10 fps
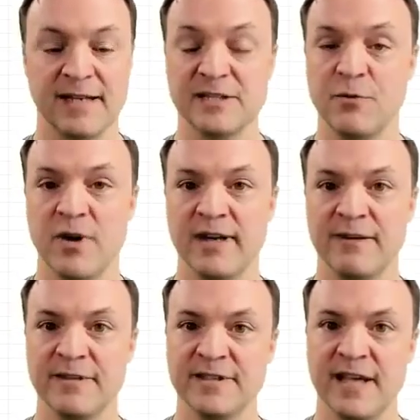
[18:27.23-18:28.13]
because
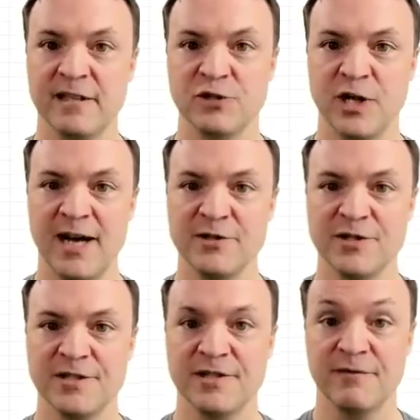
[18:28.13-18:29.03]
if the cell
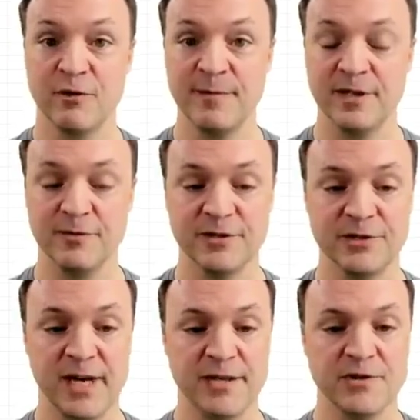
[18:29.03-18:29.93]
changes, the formula will
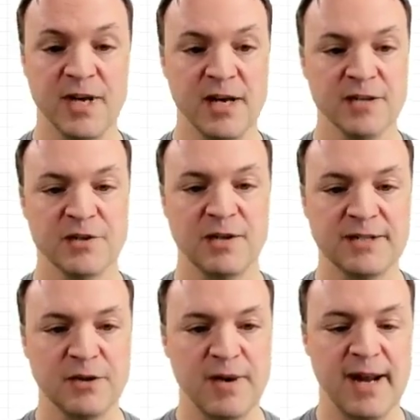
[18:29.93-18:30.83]
change. So
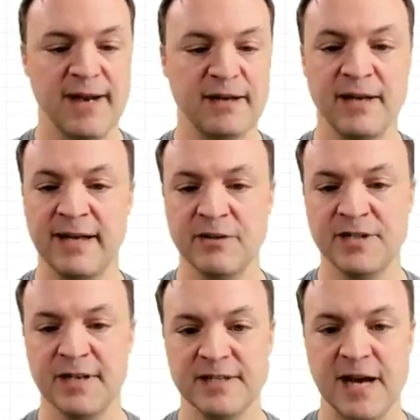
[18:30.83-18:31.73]
let's go ahead.
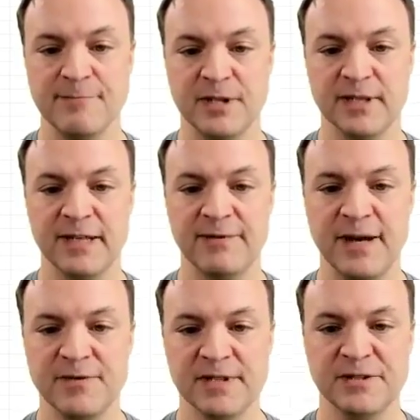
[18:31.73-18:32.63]
Here's an example. If
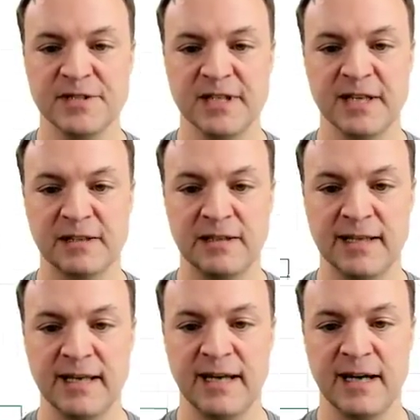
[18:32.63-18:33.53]
I was just
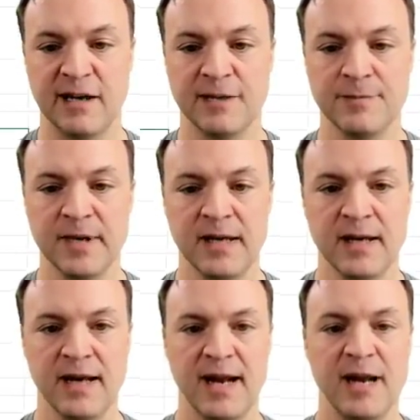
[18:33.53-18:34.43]
clicking here,
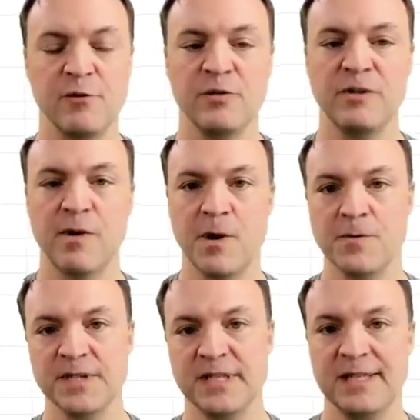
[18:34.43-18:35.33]
and you
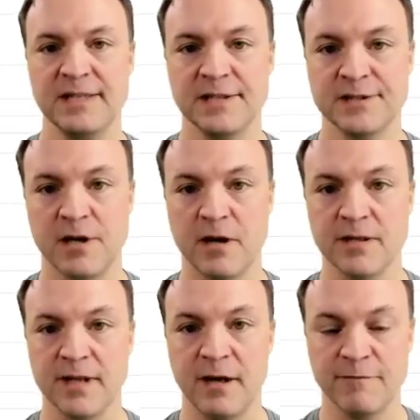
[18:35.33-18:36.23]
always need to
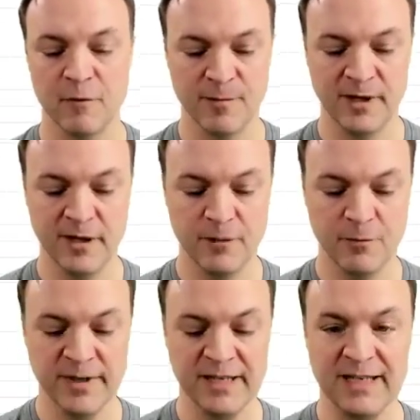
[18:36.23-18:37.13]
start a formula
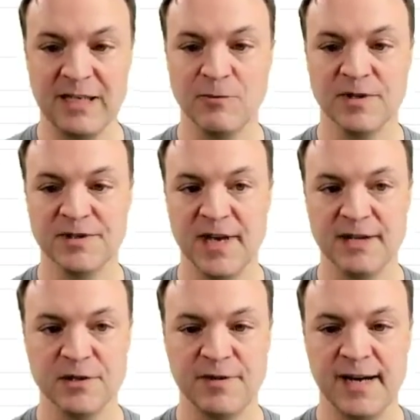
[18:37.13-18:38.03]
with an equal
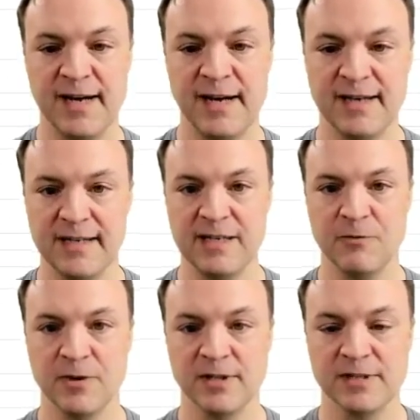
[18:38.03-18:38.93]
sign. So if I hit
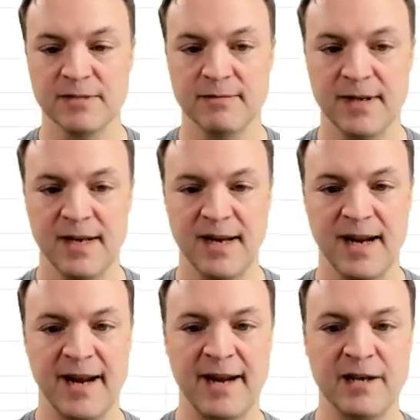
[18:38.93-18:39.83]
equals,
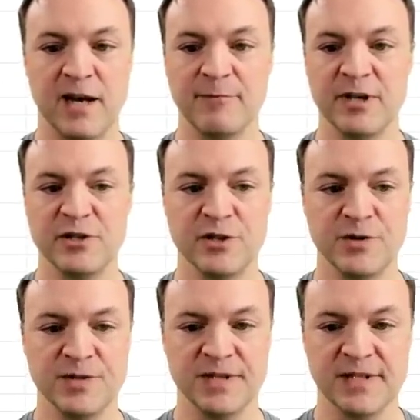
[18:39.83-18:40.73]
and I'm going to
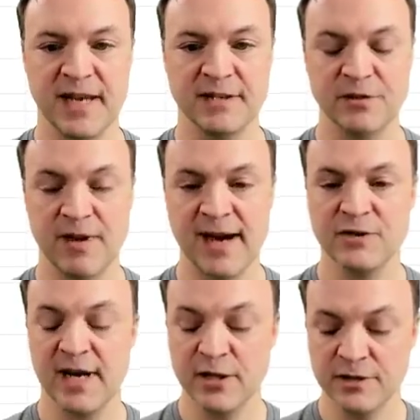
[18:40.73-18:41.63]
choose a cell. So
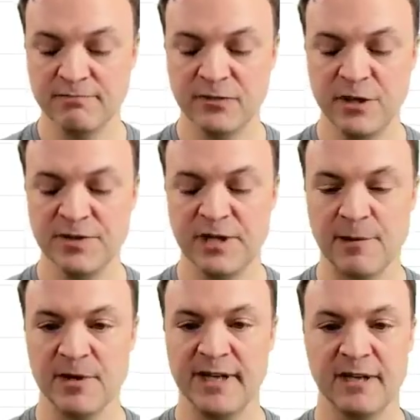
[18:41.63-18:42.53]
actually, I could use a
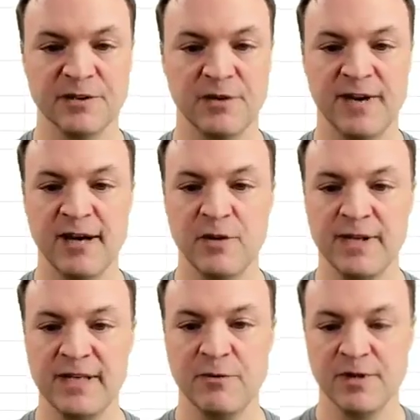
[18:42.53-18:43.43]
number here. So if I go
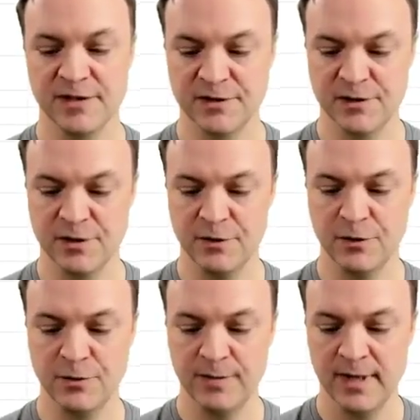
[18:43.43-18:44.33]
equals
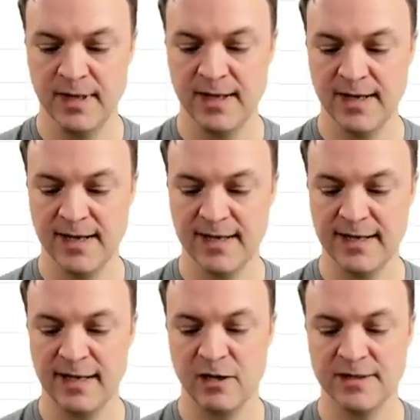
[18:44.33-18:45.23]
2,
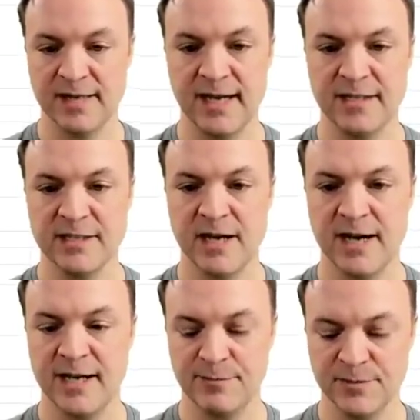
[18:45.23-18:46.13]
and I'll say
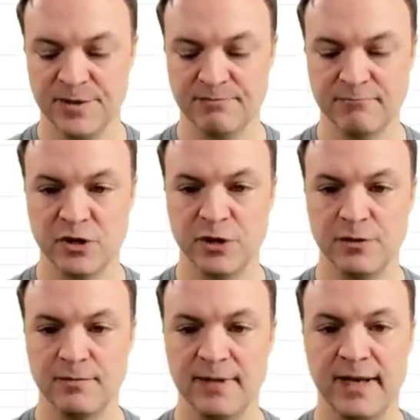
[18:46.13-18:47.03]
times
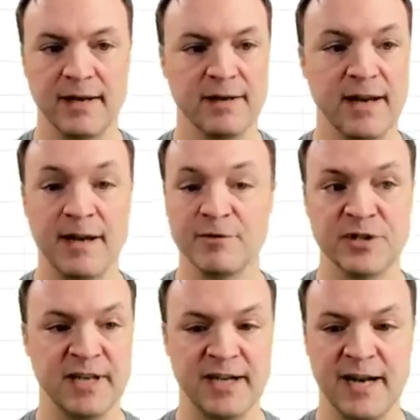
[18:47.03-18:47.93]
2, and I'm just
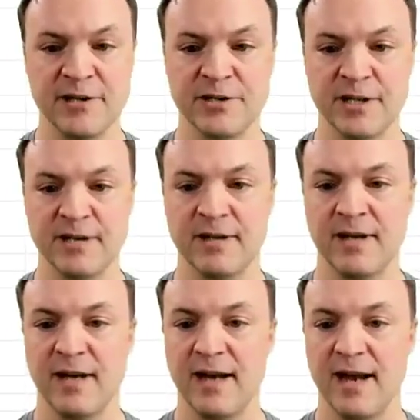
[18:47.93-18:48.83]
going to hit enter,